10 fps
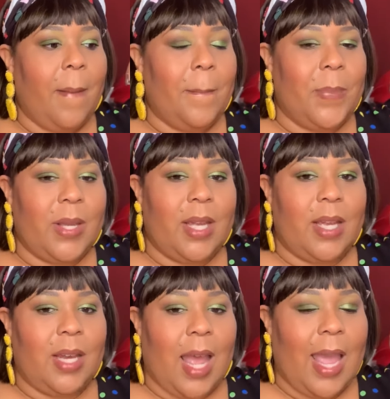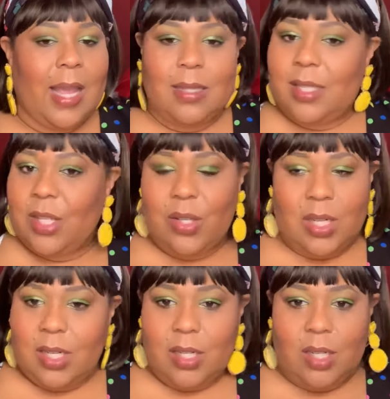but I ain't tell
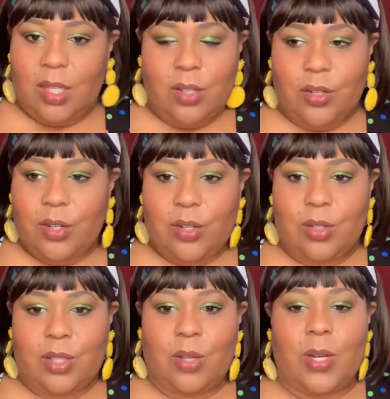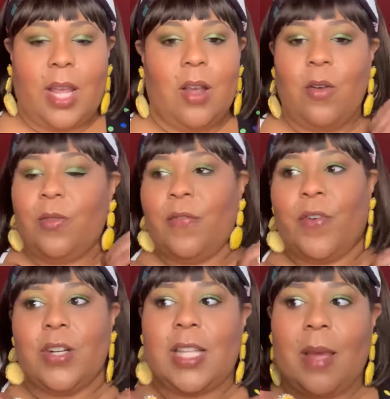none of the other girls. So they gonna, the
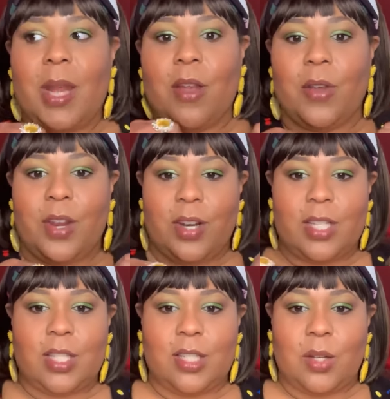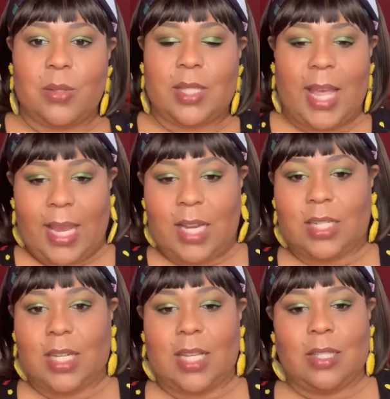first time they gonna hear this is on stage,
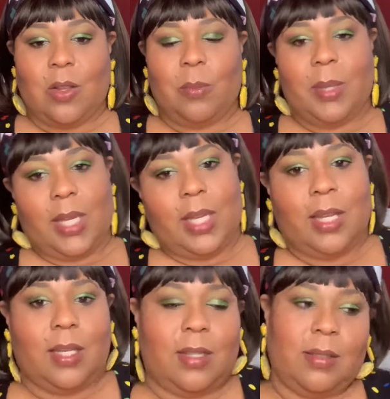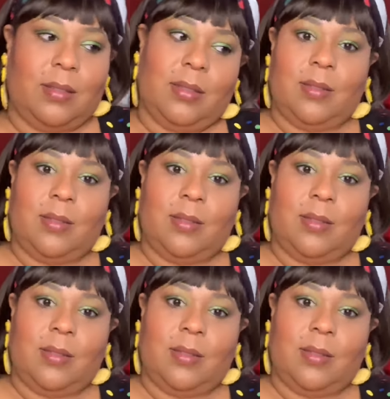and that's gonna be and